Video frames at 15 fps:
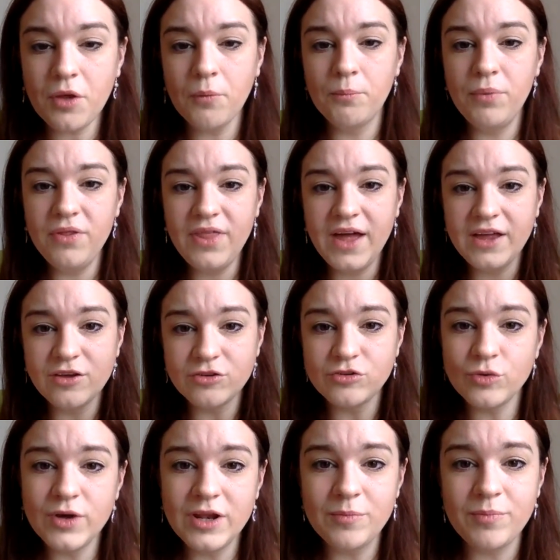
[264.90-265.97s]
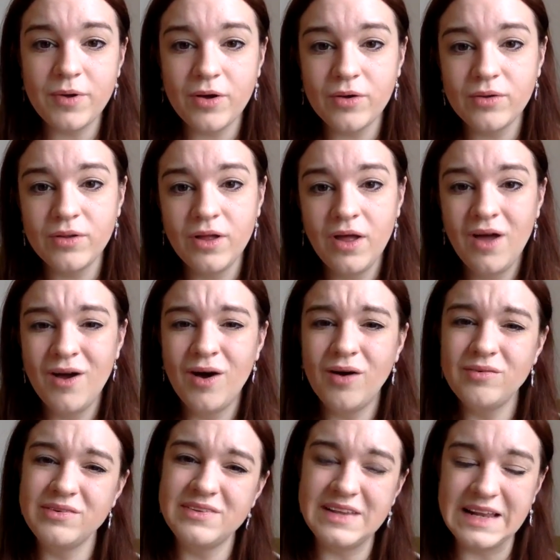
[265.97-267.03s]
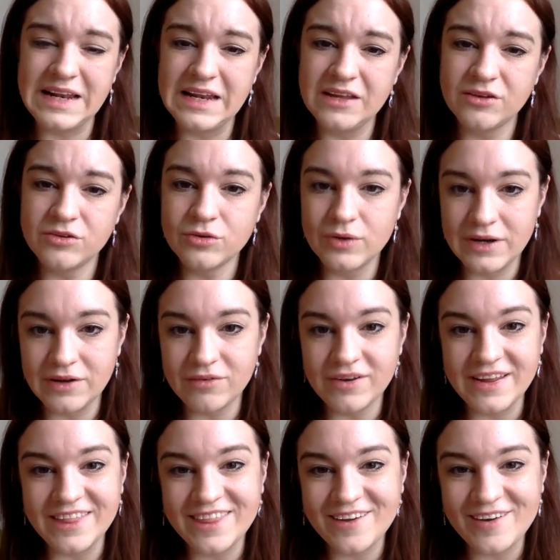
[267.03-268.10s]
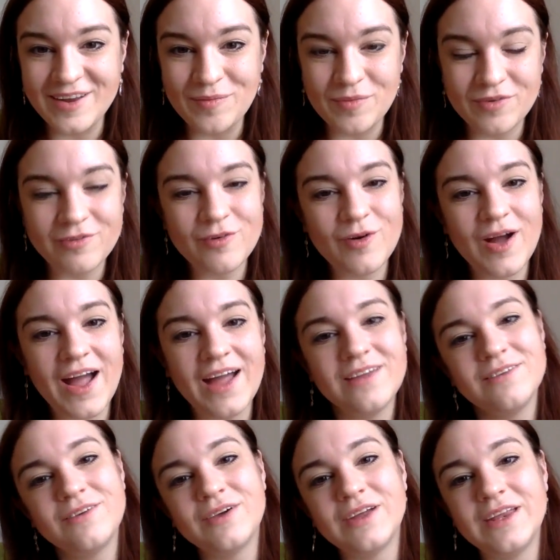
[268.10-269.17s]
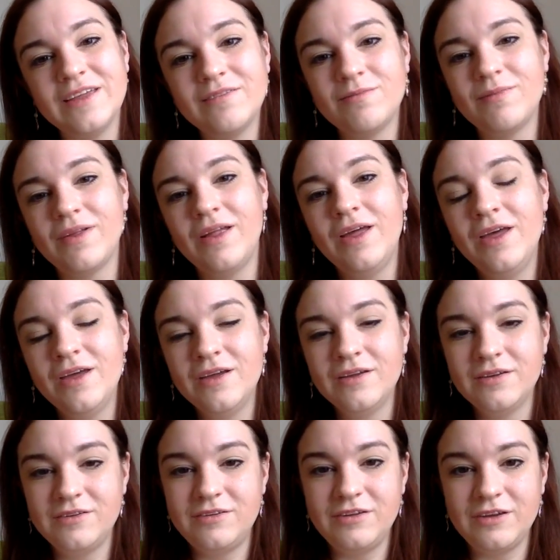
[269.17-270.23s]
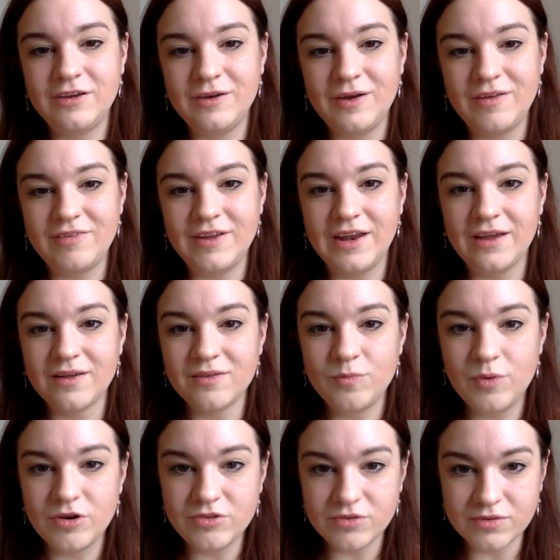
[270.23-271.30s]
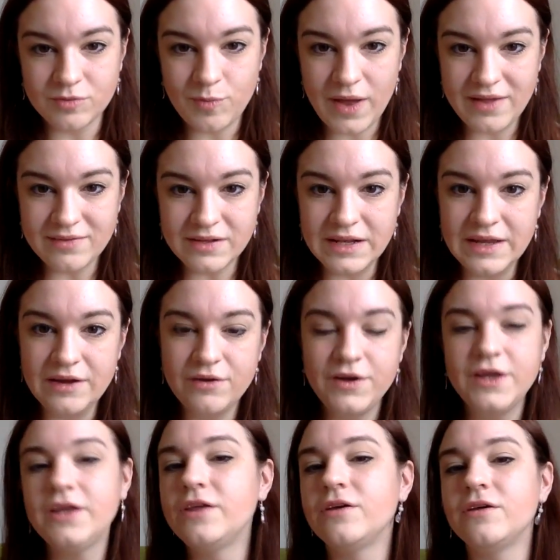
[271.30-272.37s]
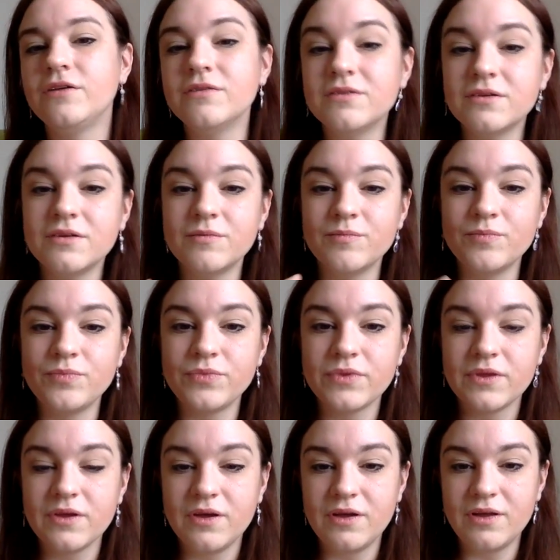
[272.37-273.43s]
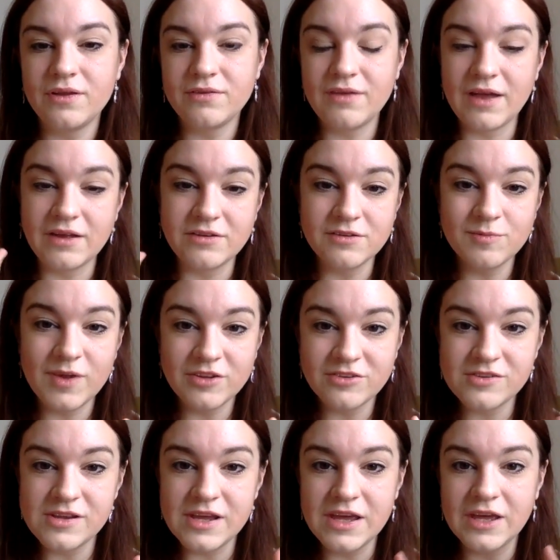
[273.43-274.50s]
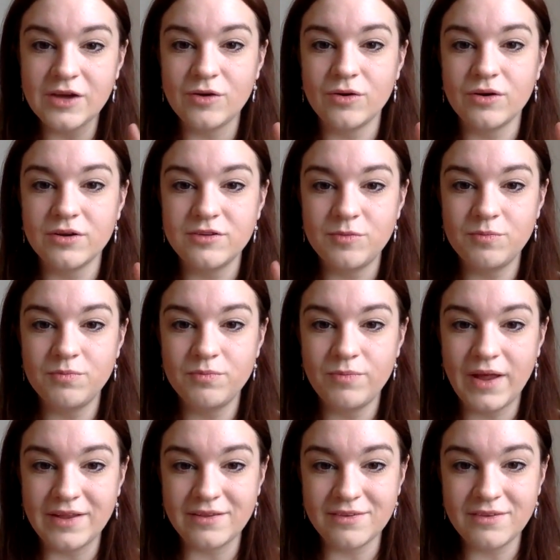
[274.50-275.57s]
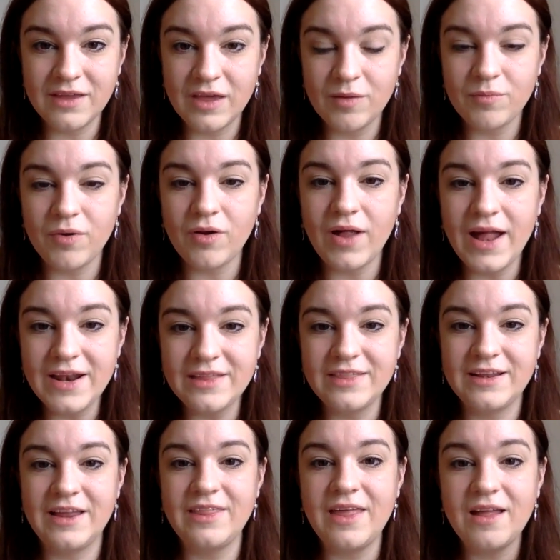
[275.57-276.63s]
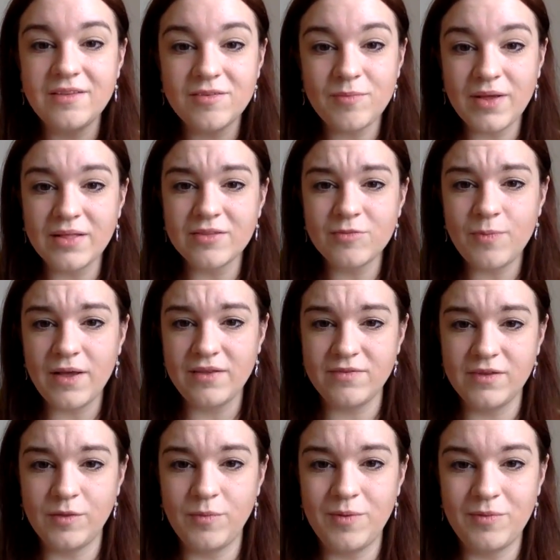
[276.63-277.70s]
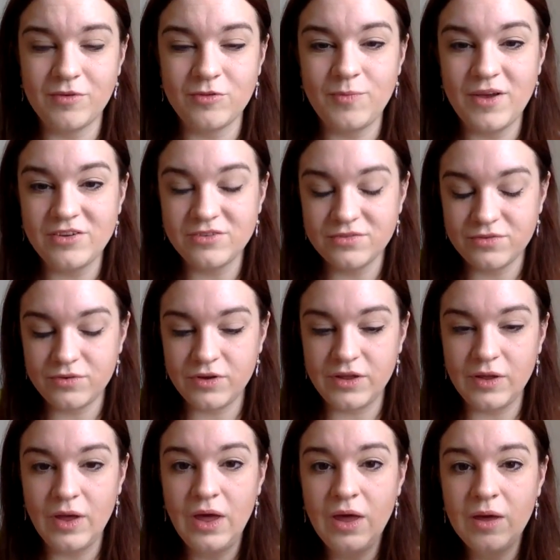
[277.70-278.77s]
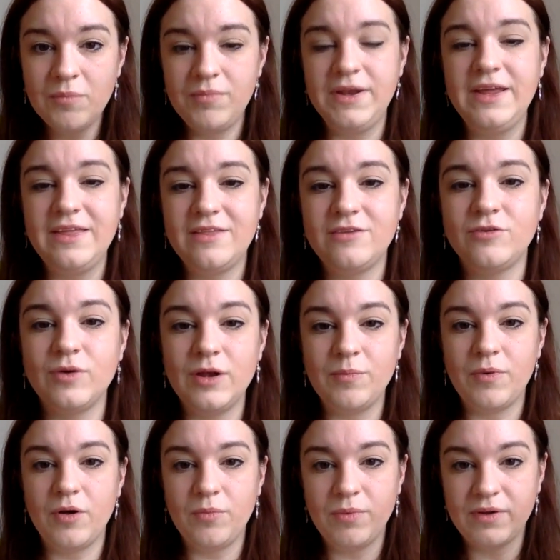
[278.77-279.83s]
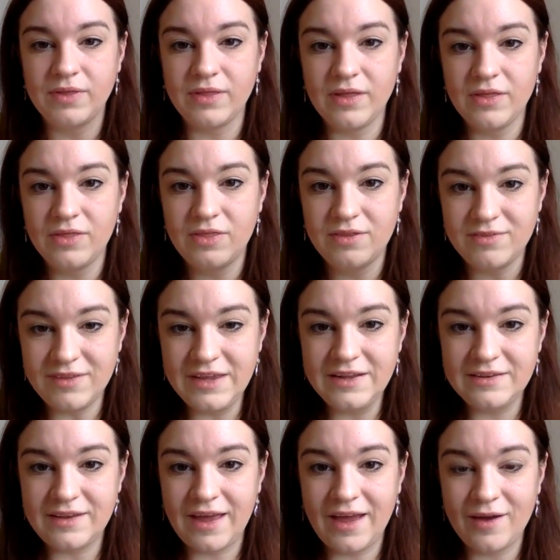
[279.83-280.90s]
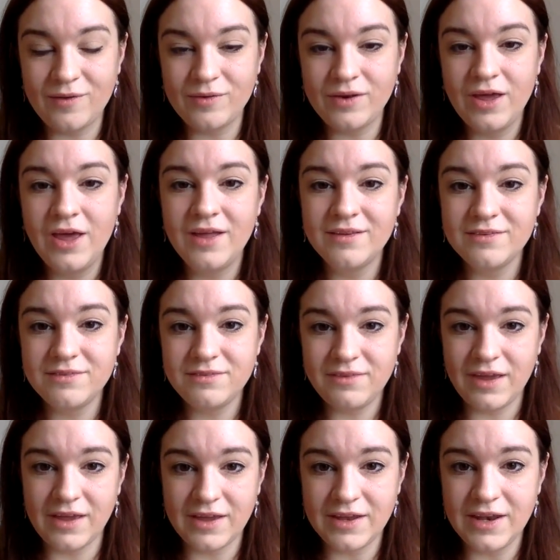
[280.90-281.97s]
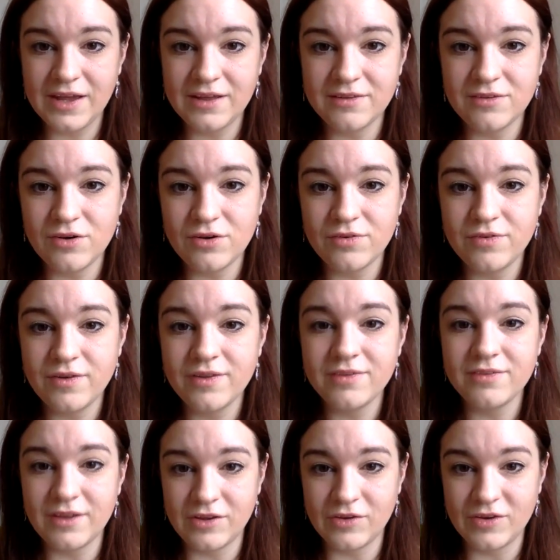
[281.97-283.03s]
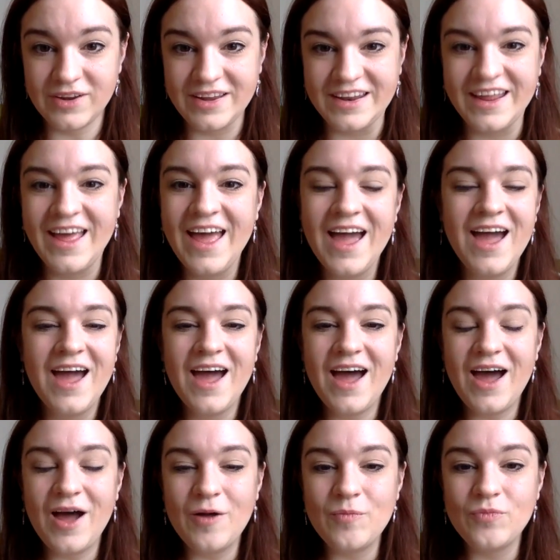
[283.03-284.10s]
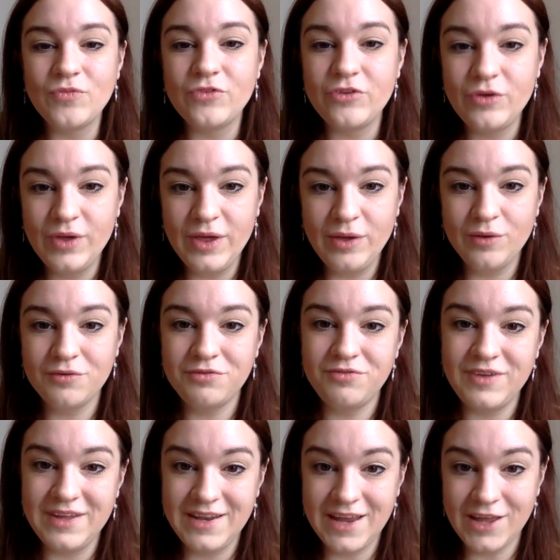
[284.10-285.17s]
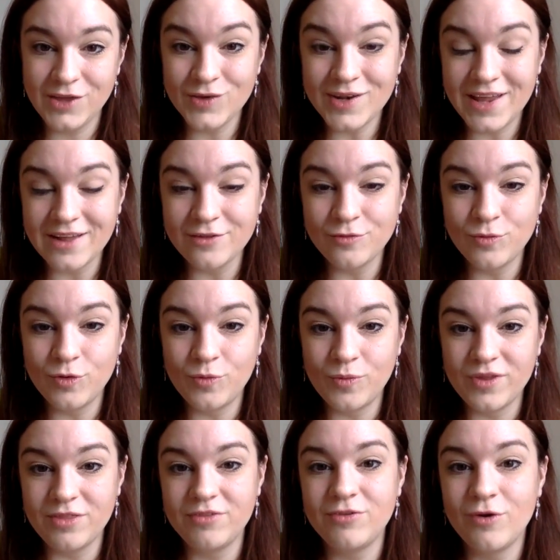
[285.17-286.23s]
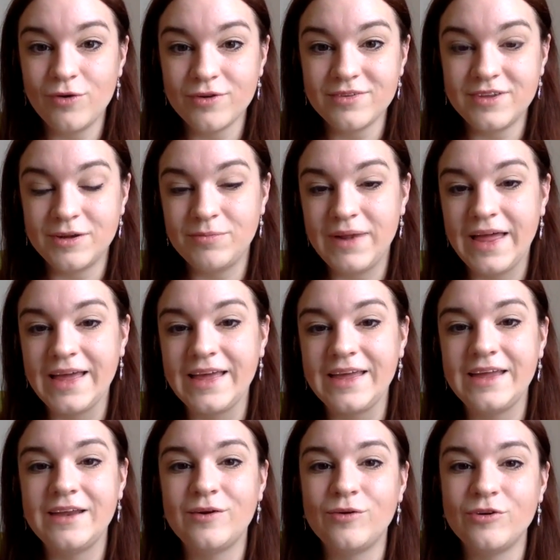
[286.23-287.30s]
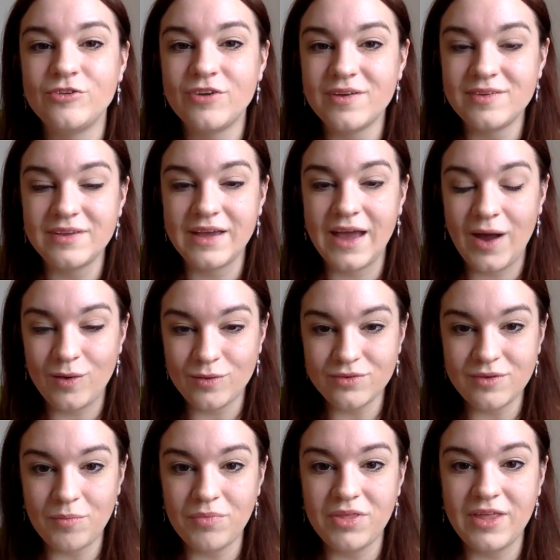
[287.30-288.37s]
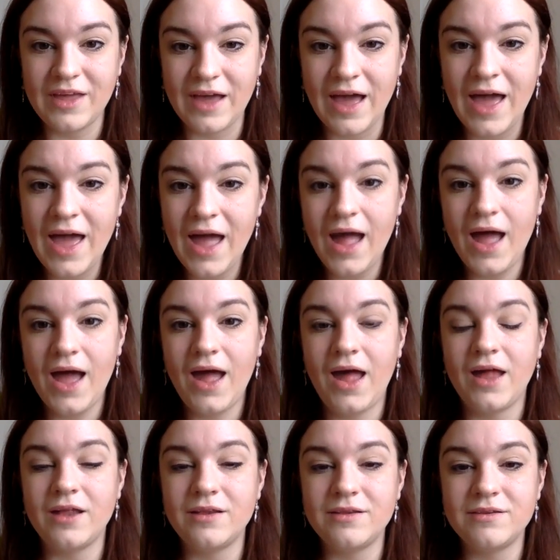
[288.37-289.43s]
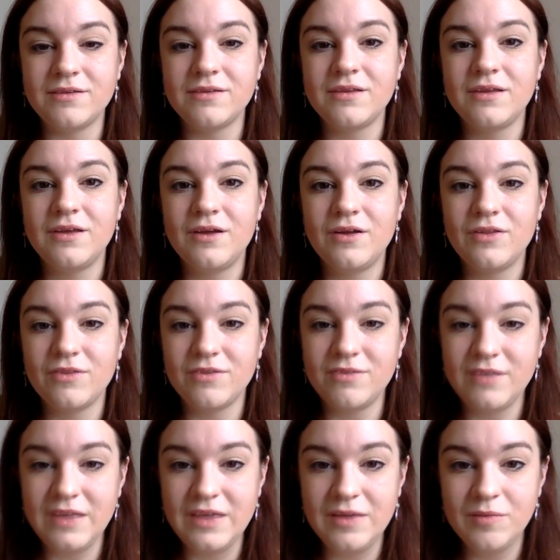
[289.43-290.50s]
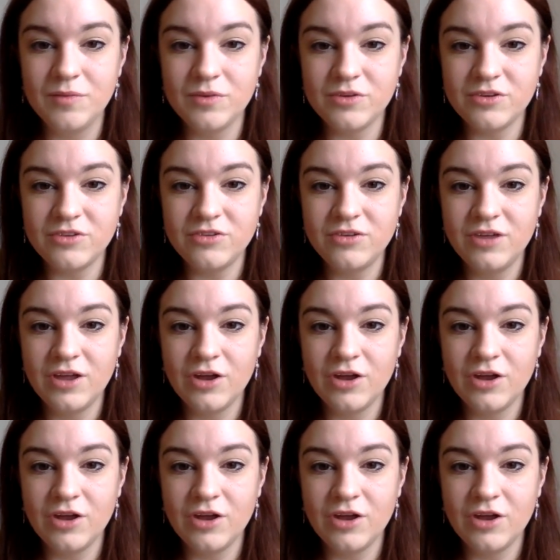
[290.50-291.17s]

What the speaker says: Put that in your toilet bowl. Obviously clean your toilet really thoroughly beforehand. You can even do, if you like spiritual space clearing, you can use a sage smudge stick or a Tibetan singing bowl, anything like that to make the space feel a bit more special for you. Put it in the toilet bowl, bring the seat down, take your knickers off, sit on it. Do keep your feet and your legs warm with socks and a blanket or a dressing gown or something, and the steam will just